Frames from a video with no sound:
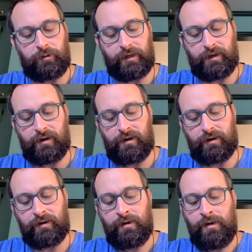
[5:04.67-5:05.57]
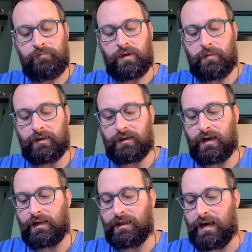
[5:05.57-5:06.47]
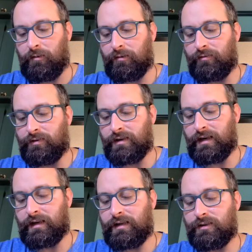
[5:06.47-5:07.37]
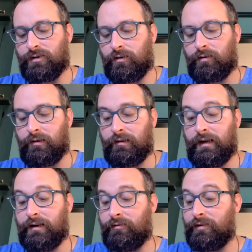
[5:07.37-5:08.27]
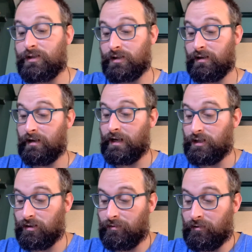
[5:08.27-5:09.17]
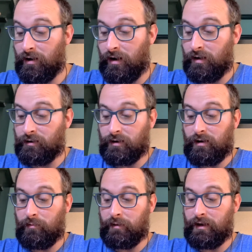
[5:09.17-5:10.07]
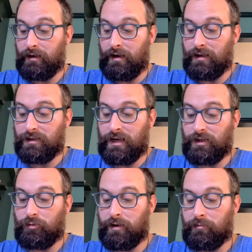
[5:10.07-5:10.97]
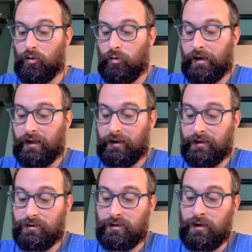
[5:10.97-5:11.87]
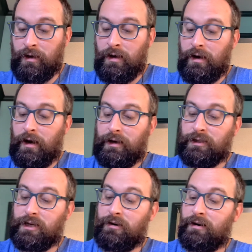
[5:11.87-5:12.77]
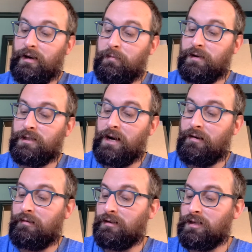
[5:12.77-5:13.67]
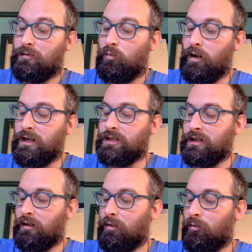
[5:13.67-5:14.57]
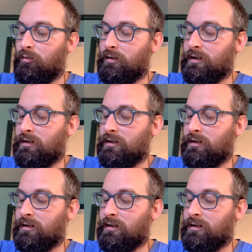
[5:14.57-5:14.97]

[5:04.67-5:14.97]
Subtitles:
to God. About the 9th hour of the day, he saw clearly in a vision an angel of God come in and say to him, Cornelius. And he stared at him in terror and said, What is it, Lord?